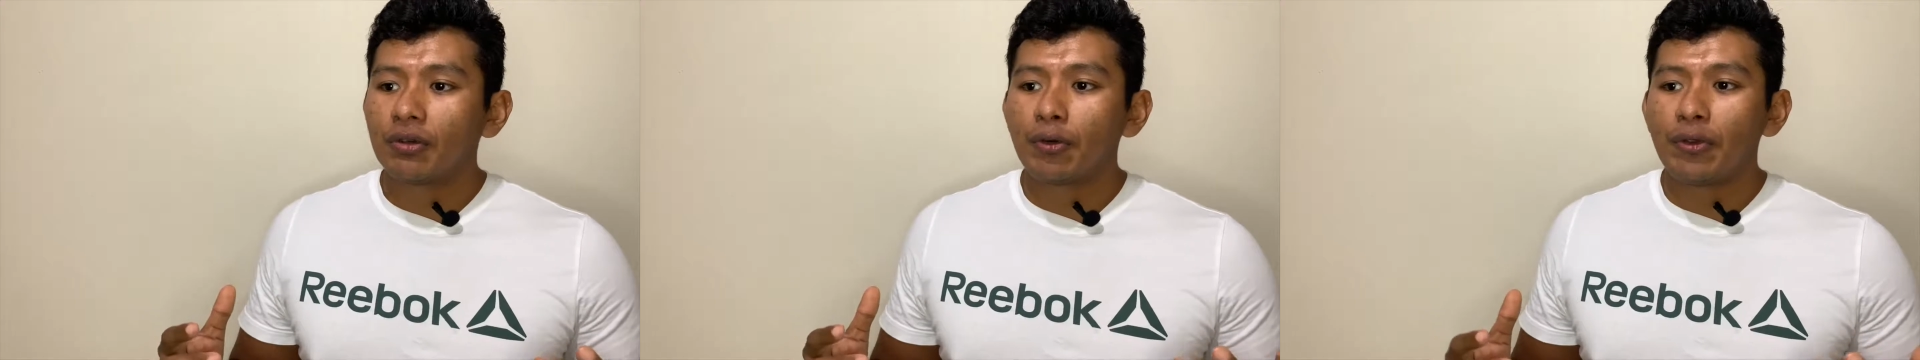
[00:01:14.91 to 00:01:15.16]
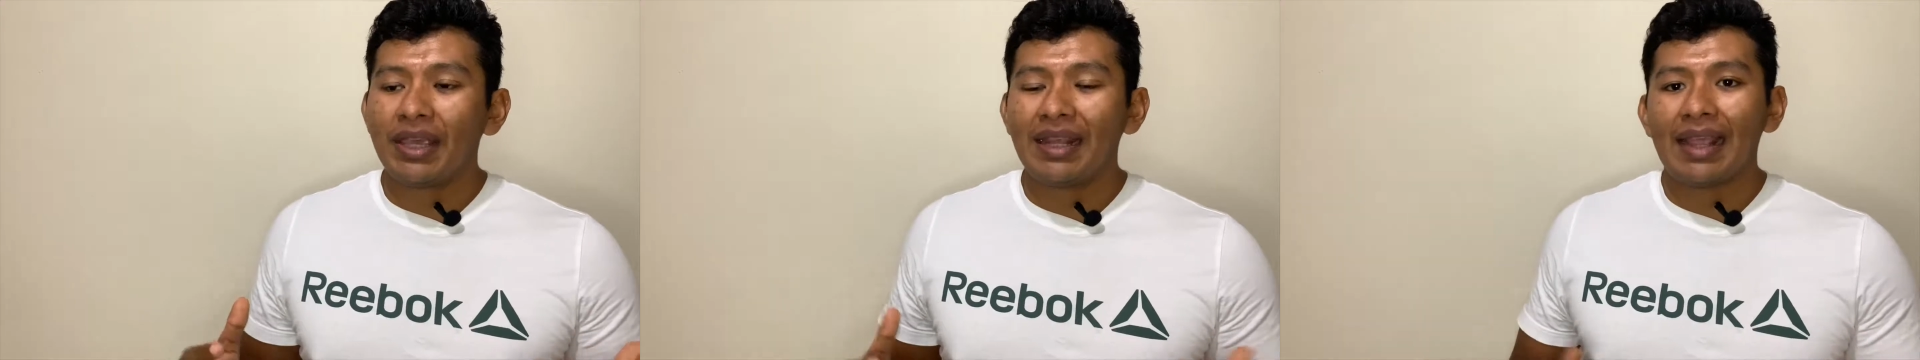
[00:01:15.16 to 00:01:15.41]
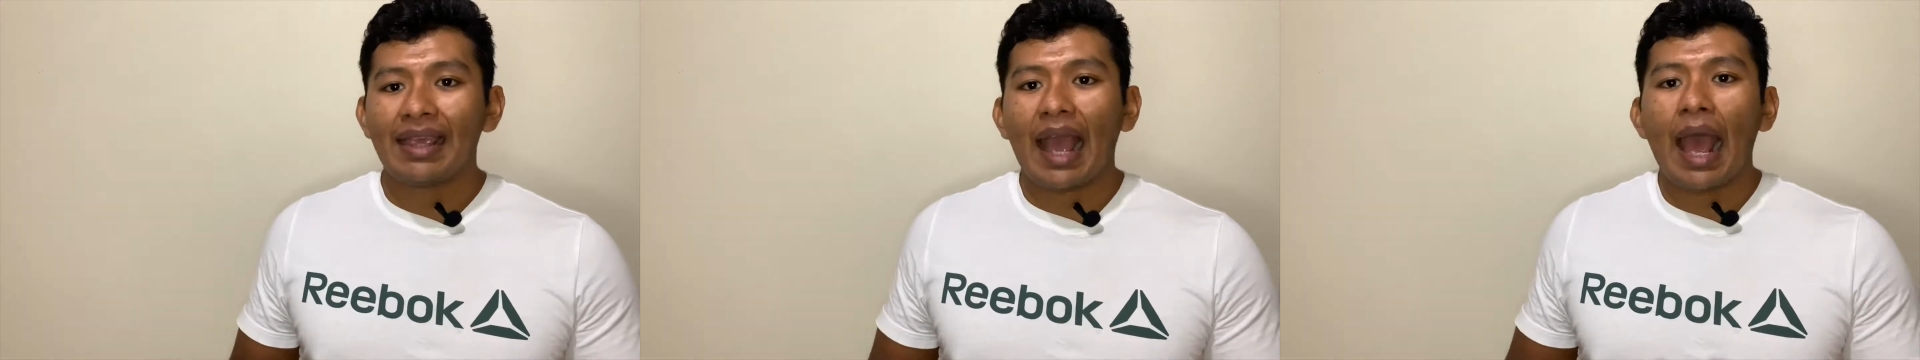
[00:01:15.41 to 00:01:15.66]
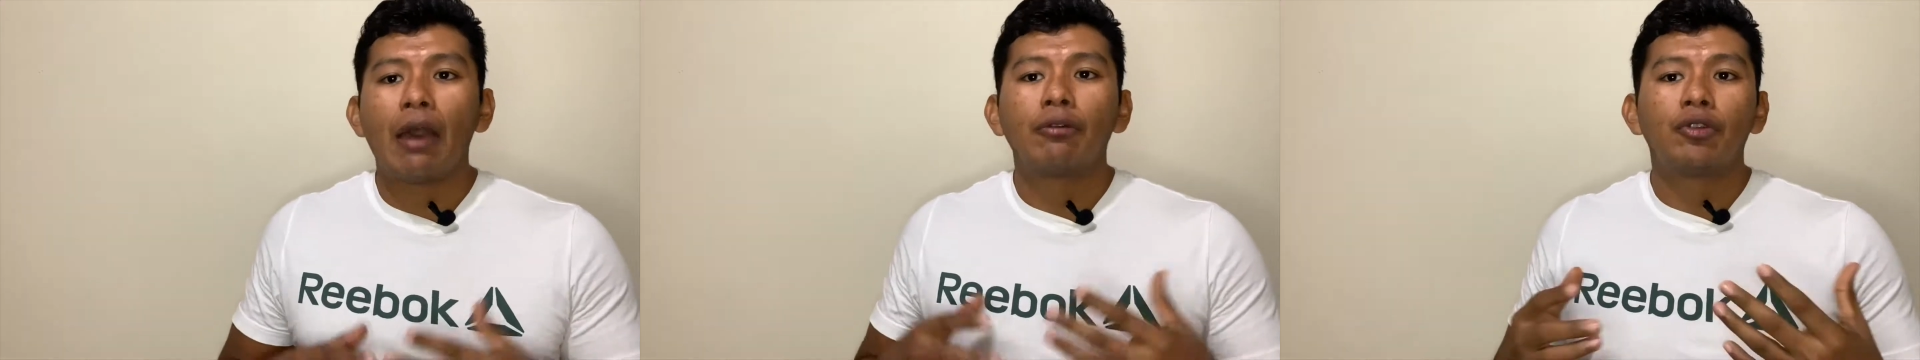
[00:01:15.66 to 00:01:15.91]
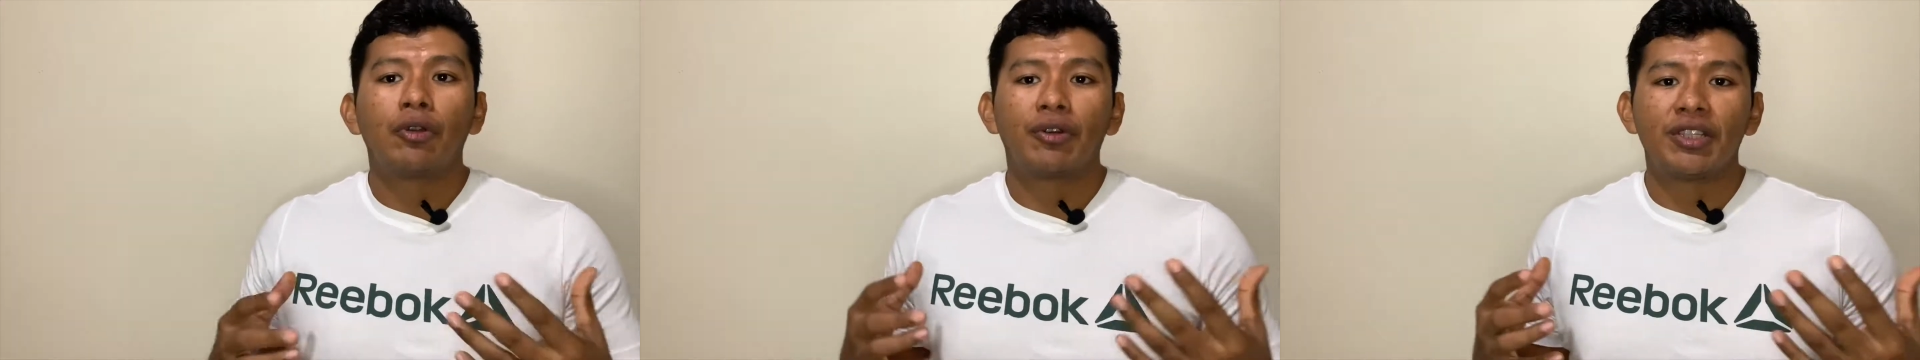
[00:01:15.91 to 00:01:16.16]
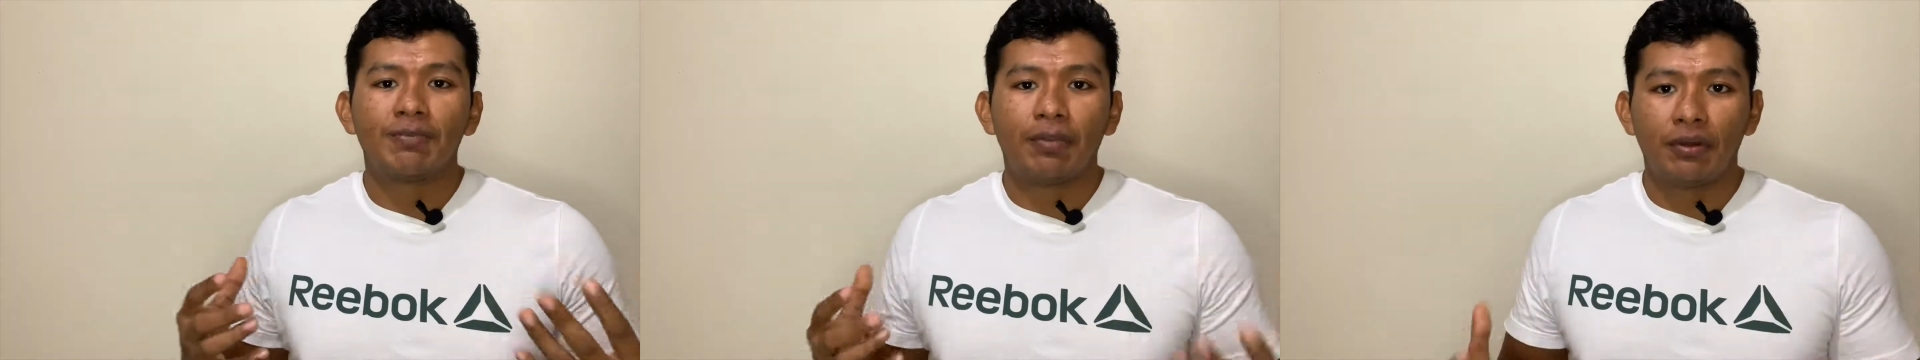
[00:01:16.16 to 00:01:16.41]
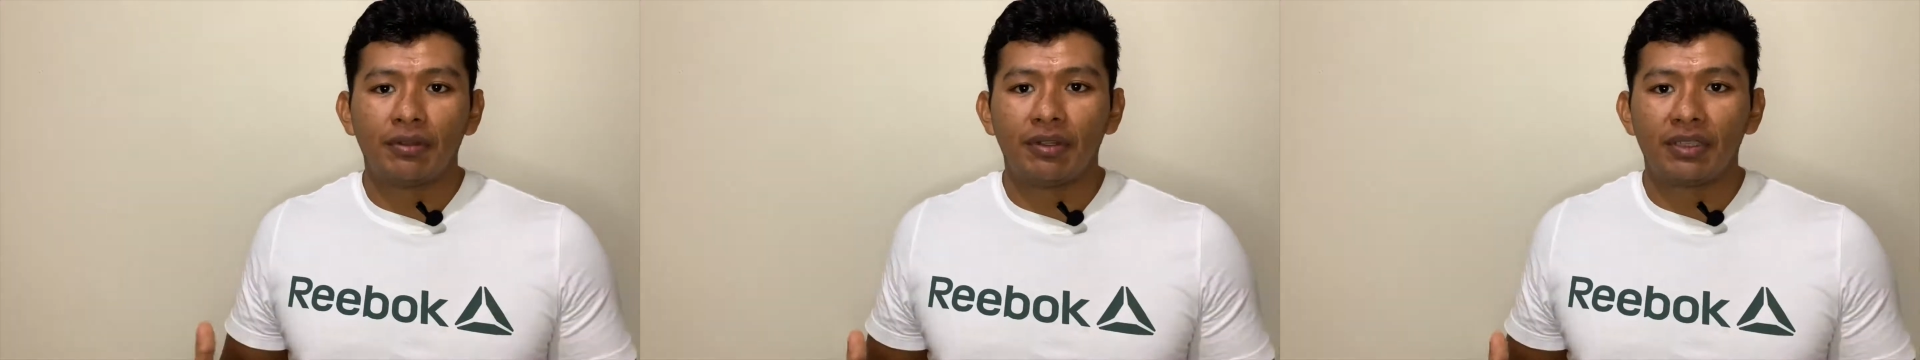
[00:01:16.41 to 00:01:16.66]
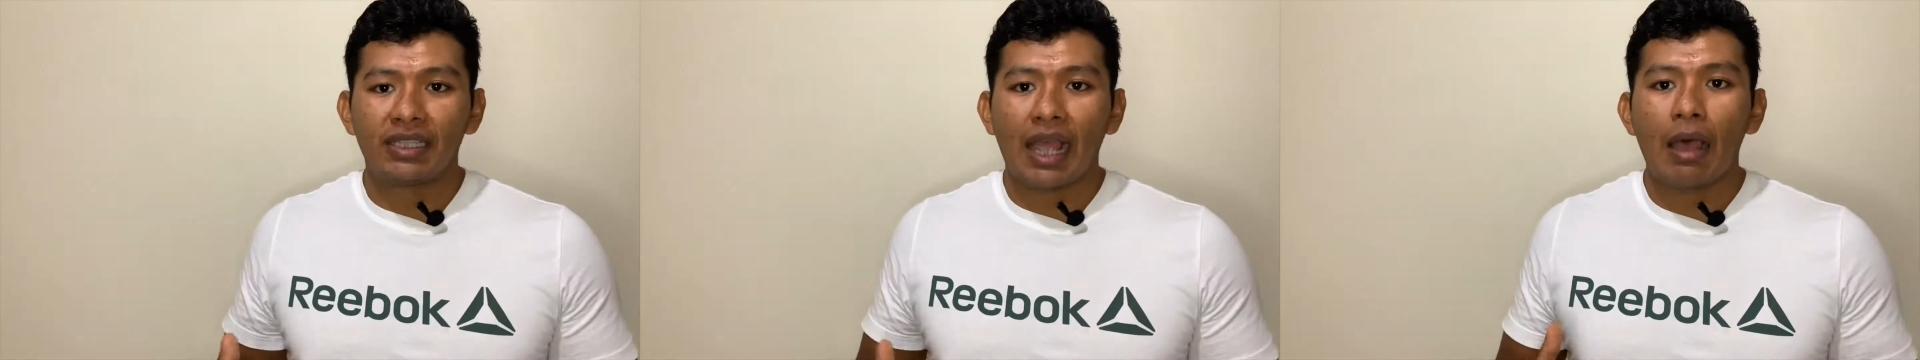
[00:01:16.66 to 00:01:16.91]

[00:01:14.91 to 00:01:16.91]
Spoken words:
create like autoresponders,